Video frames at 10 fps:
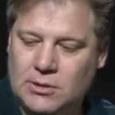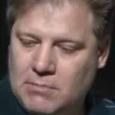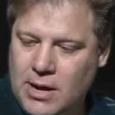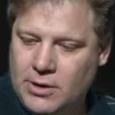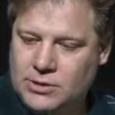The
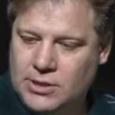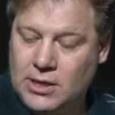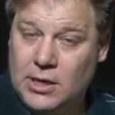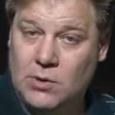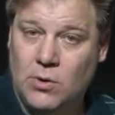mayor
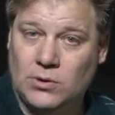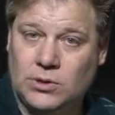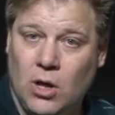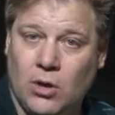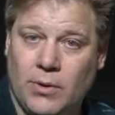said he
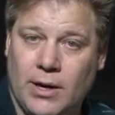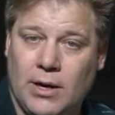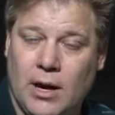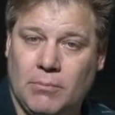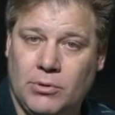won't tolerate
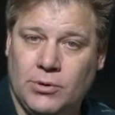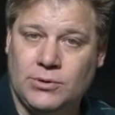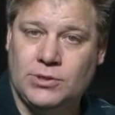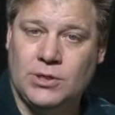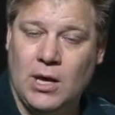
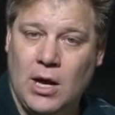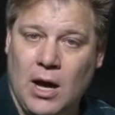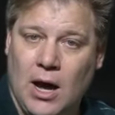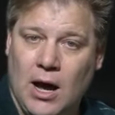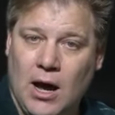abuse
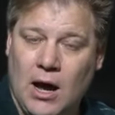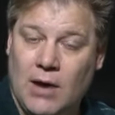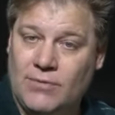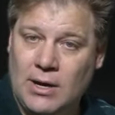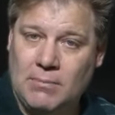uh,
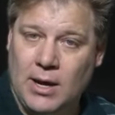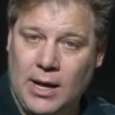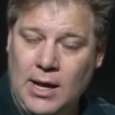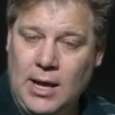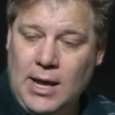of
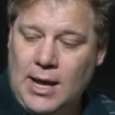anybody.